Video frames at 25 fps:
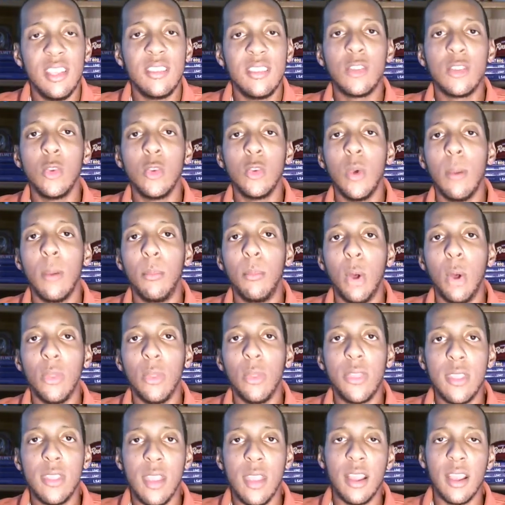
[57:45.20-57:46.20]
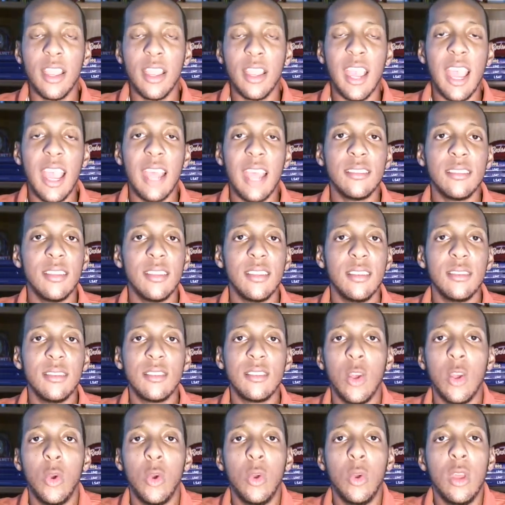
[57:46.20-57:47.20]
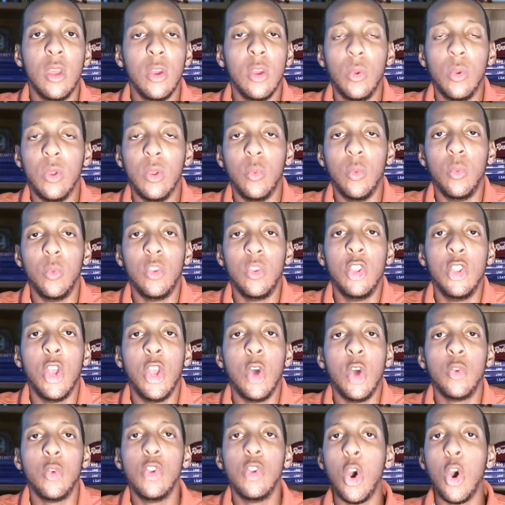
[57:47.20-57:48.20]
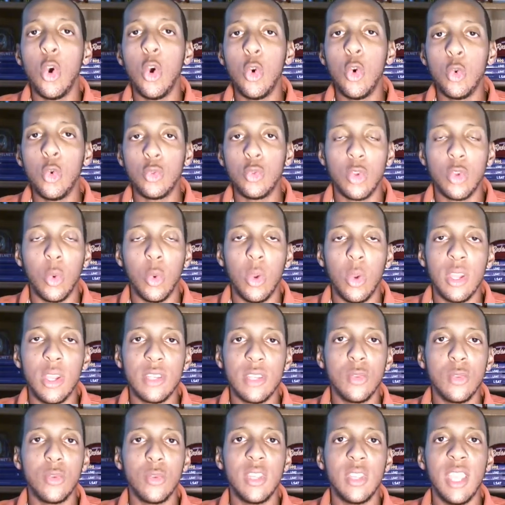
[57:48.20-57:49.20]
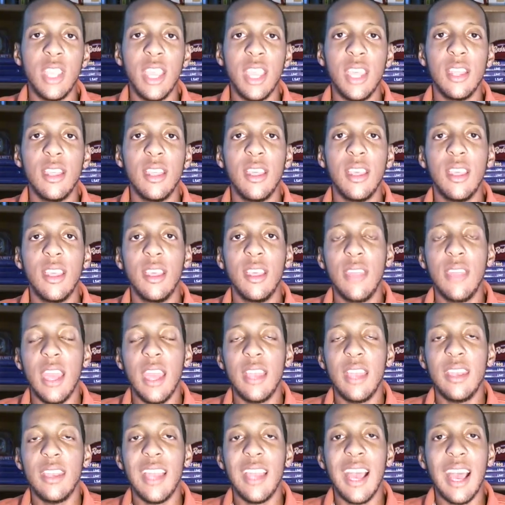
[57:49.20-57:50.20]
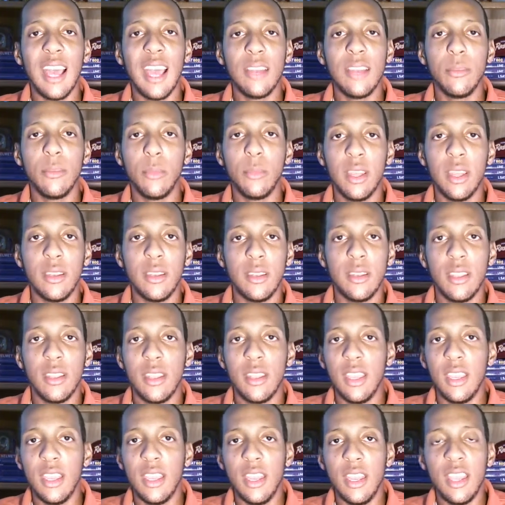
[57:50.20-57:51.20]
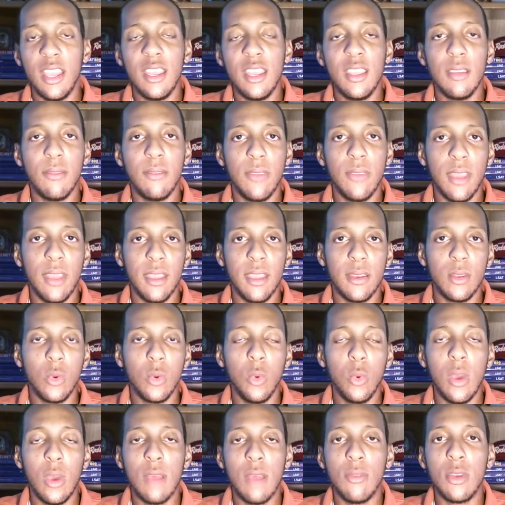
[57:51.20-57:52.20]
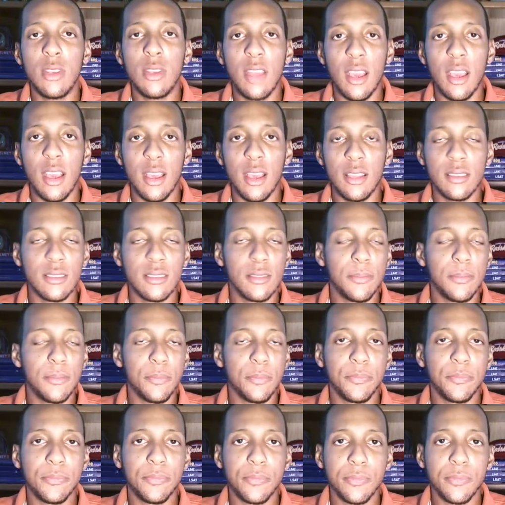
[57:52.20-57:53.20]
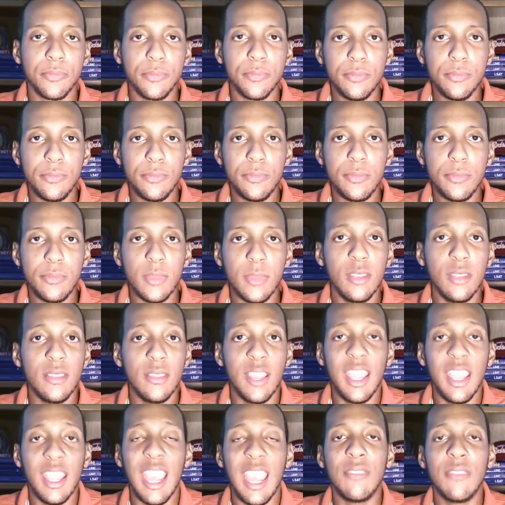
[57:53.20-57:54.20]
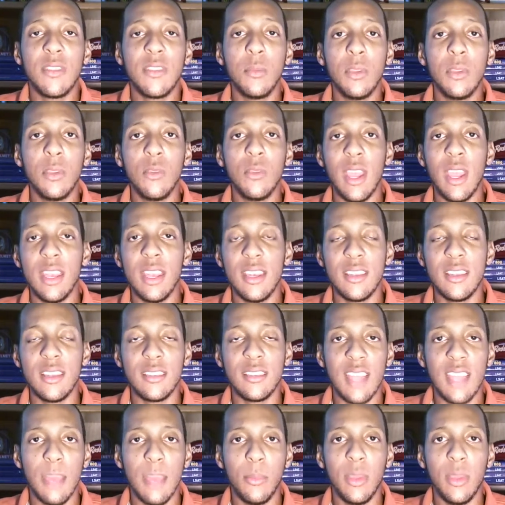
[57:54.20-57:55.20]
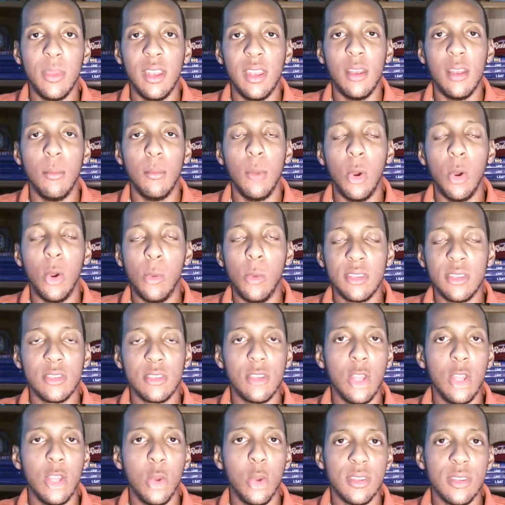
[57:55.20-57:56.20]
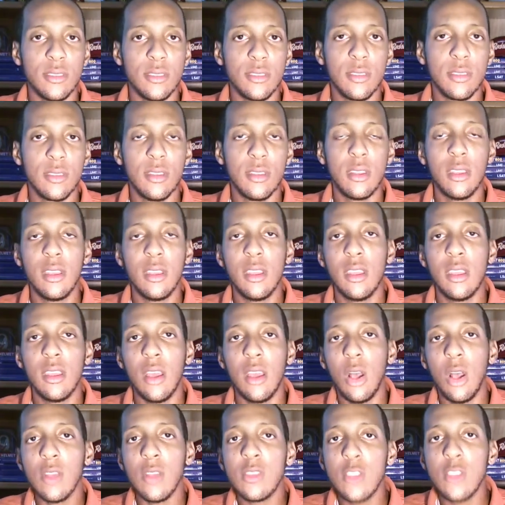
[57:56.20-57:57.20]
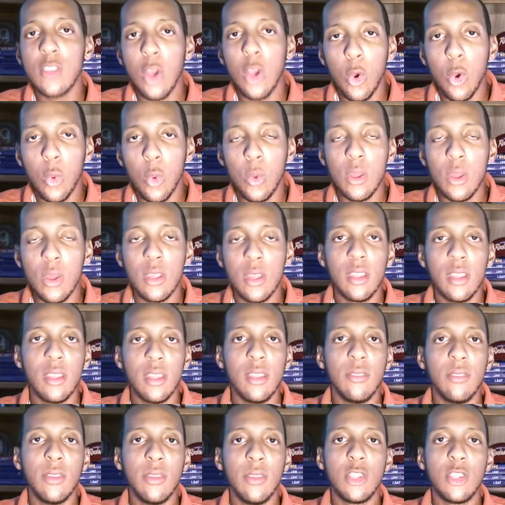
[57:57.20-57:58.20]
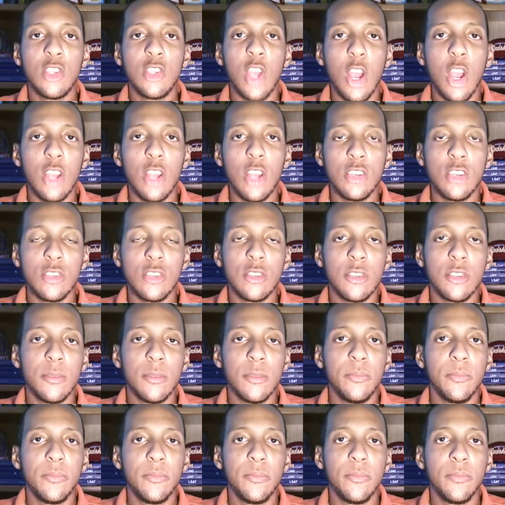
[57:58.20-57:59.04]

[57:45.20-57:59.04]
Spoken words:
two are both young guys. And so you don't know who's going to get that nod. But in any event, whoever does, they have to be ready to step in at a moment's notice. Also, for the Chargers,